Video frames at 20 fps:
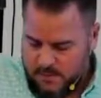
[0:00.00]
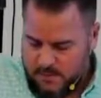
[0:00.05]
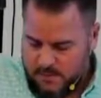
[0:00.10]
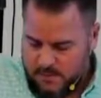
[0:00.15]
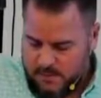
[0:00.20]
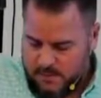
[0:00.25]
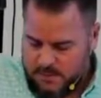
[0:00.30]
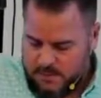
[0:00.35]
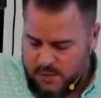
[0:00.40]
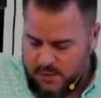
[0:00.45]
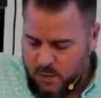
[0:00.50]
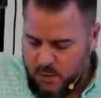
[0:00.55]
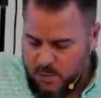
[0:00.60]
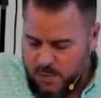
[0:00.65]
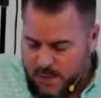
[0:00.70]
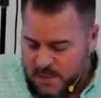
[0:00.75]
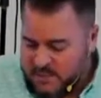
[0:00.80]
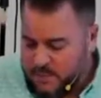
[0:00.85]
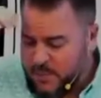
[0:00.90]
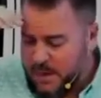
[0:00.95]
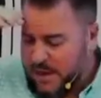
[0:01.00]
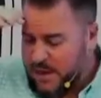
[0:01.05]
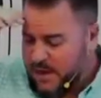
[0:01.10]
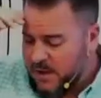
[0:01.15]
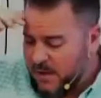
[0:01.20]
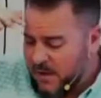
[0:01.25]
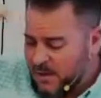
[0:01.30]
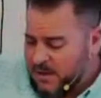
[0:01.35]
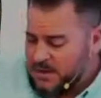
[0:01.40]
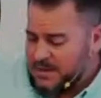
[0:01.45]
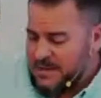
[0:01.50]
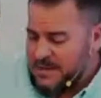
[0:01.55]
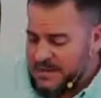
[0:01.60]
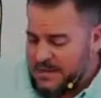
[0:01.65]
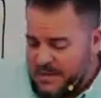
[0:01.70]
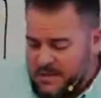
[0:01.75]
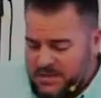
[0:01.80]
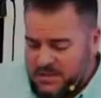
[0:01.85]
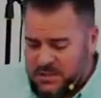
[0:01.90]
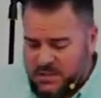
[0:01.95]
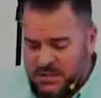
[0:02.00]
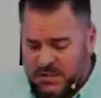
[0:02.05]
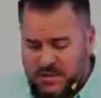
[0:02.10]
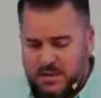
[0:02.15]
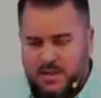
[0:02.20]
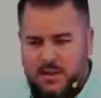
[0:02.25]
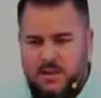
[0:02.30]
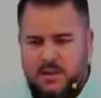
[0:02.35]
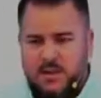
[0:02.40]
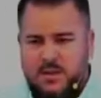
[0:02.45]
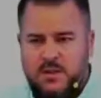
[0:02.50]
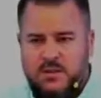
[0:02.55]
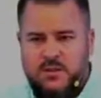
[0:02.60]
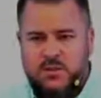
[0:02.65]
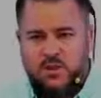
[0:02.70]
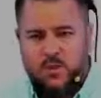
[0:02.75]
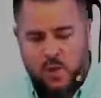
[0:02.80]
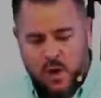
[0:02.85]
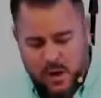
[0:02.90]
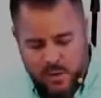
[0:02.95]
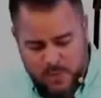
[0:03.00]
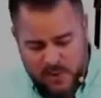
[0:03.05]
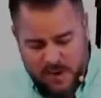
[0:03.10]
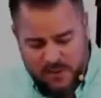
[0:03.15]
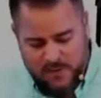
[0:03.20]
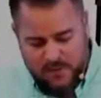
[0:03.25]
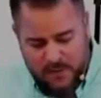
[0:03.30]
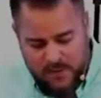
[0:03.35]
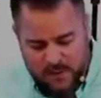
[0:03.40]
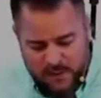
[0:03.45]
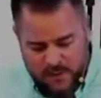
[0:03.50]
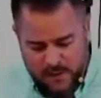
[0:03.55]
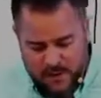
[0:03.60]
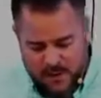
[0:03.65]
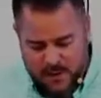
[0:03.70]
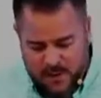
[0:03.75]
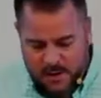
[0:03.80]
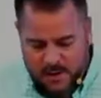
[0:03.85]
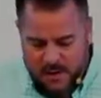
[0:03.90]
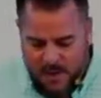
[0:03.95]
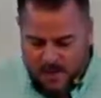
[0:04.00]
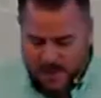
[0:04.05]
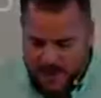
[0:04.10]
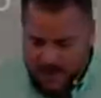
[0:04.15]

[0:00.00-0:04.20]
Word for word: So we must pay close attention to what we have heard about